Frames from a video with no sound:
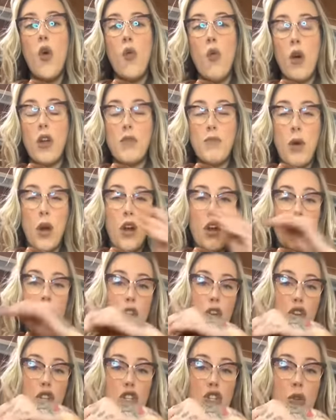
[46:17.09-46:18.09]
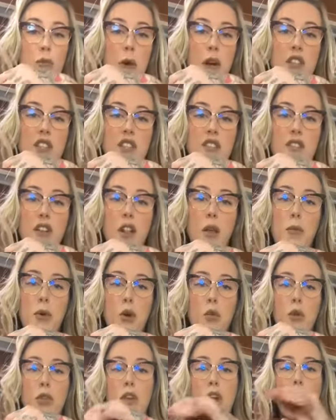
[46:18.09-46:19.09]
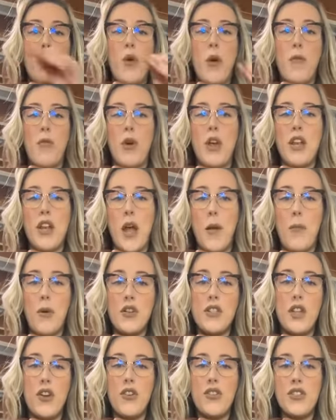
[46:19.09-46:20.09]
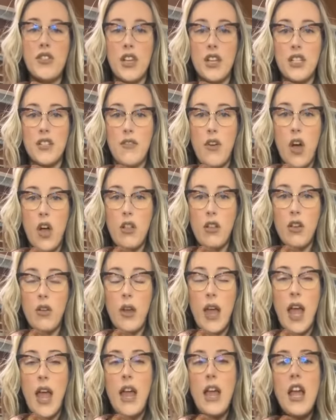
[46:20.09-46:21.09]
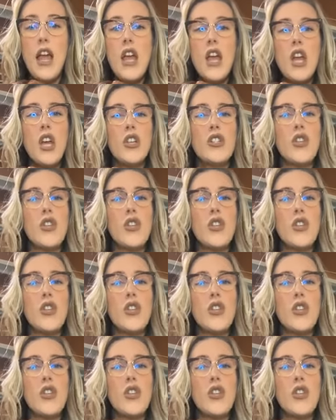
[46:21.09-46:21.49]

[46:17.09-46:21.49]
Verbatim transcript: one part color to two parts developer with our 1.9% or 6 vol, okay?